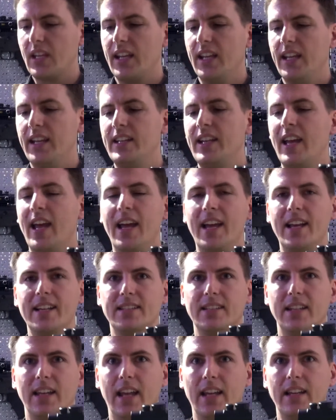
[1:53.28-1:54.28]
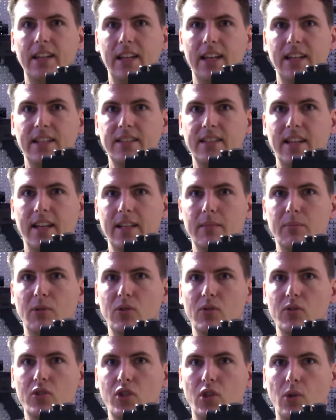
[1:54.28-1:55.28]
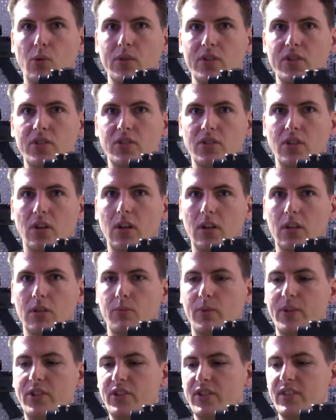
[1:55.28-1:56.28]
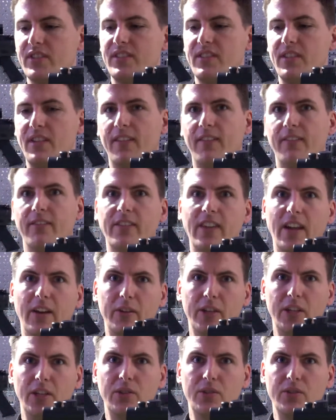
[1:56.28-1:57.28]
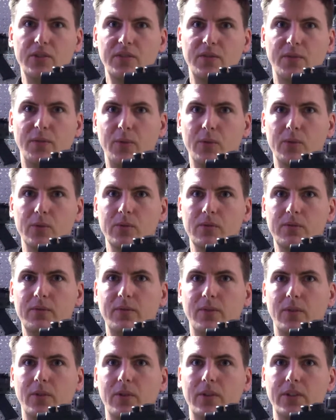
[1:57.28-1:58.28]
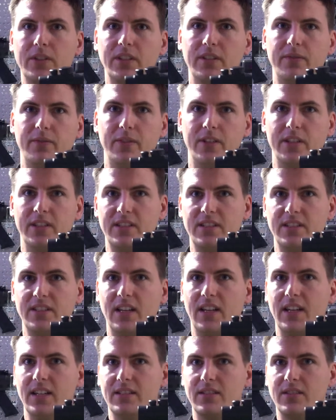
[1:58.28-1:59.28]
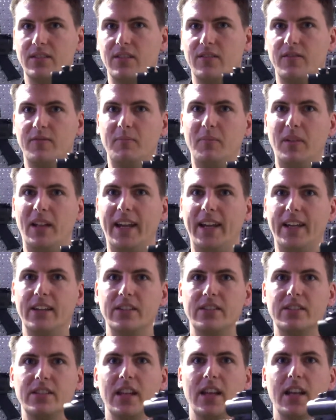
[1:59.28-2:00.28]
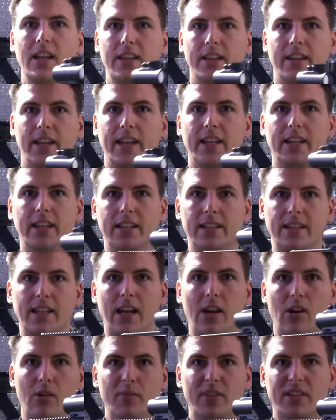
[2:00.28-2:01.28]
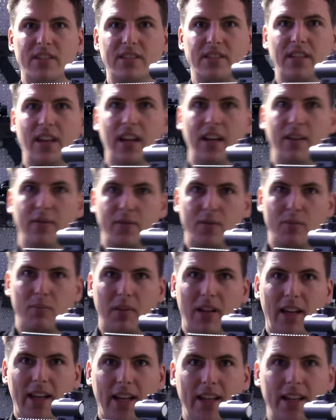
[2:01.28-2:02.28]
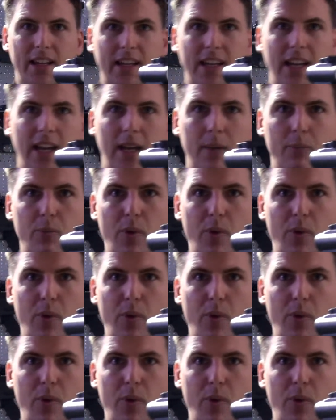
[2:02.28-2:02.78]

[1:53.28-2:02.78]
it has an extendable shoulder stock, which is very useful for different sizes of players. They can now be safe to play the game